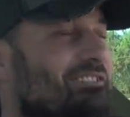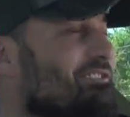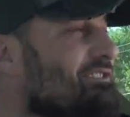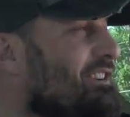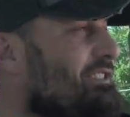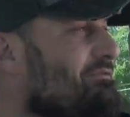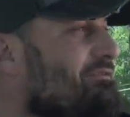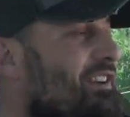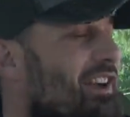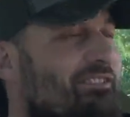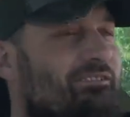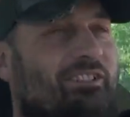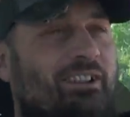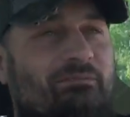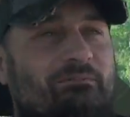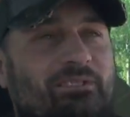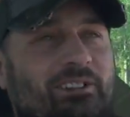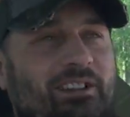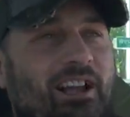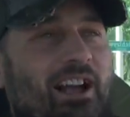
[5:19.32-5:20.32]
drink five
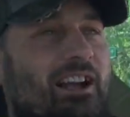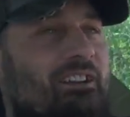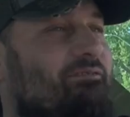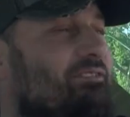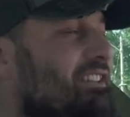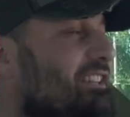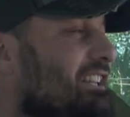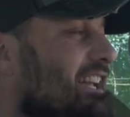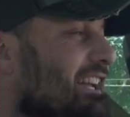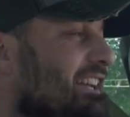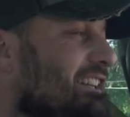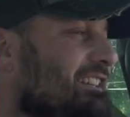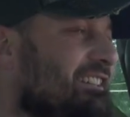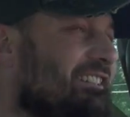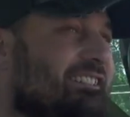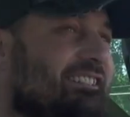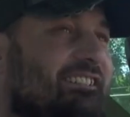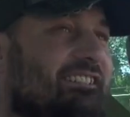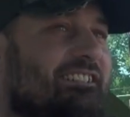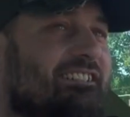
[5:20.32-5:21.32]
cups of coffee a day.
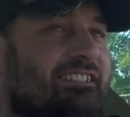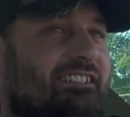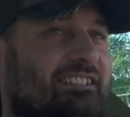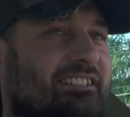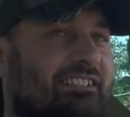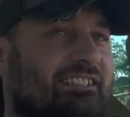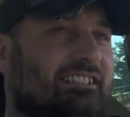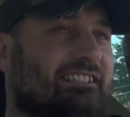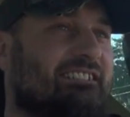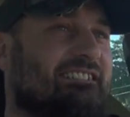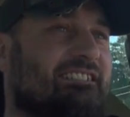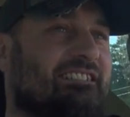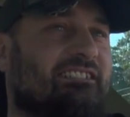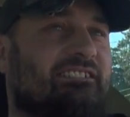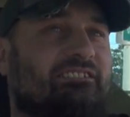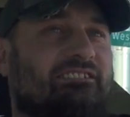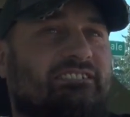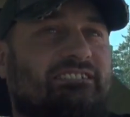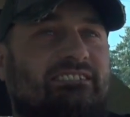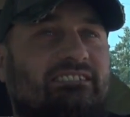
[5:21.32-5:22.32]
So
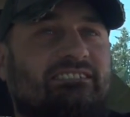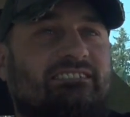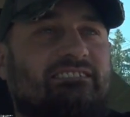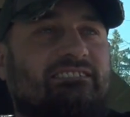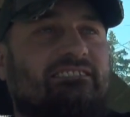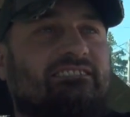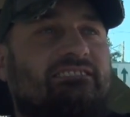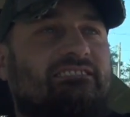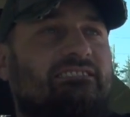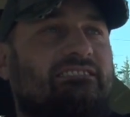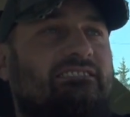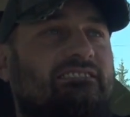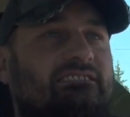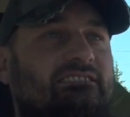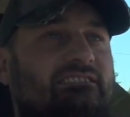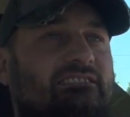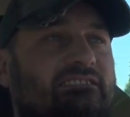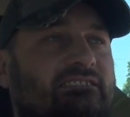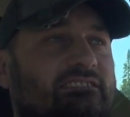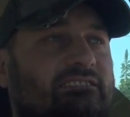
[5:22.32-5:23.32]
now Will doesn't get up
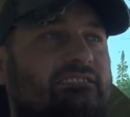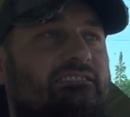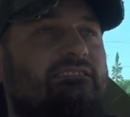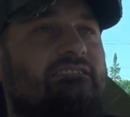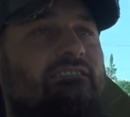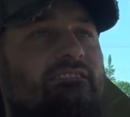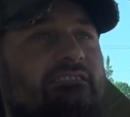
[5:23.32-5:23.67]
once a day.